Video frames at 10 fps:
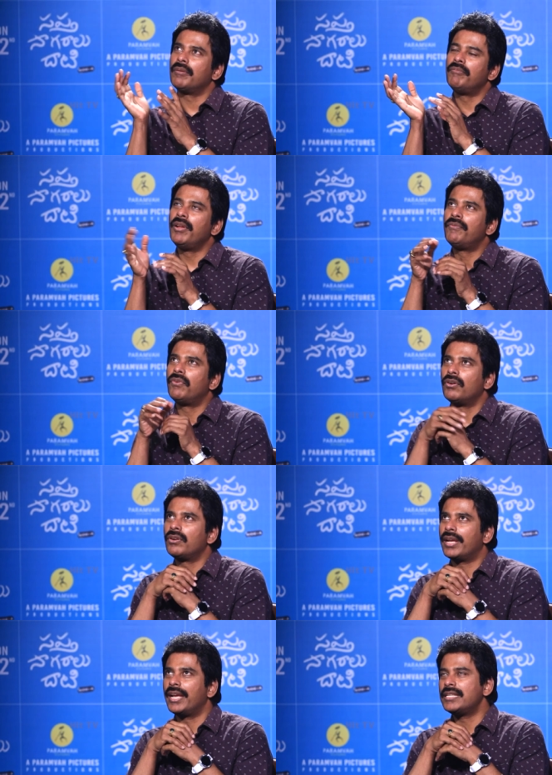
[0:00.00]
Before
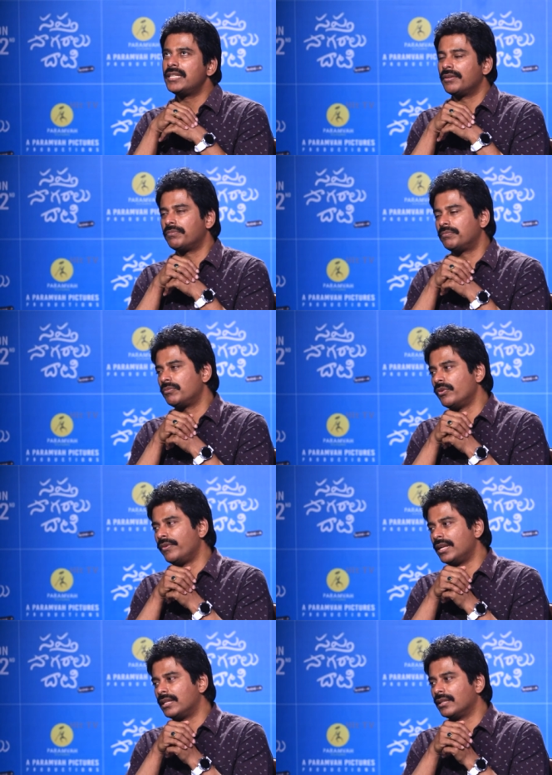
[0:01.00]
K G F movie,